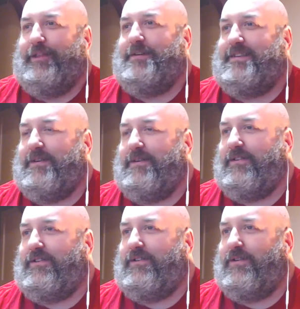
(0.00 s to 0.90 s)
rest of it
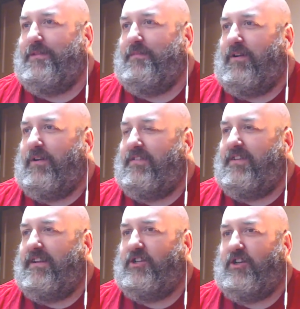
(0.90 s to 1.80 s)
was just talking bollocks
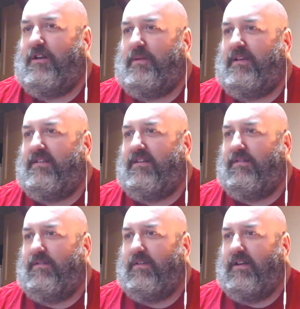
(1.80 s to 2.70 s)
and telling Sean to piss
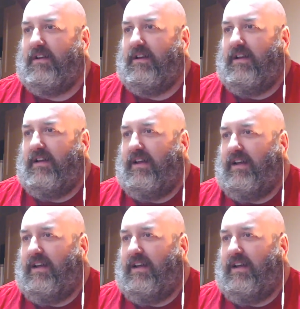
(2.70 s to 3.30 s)
off. Here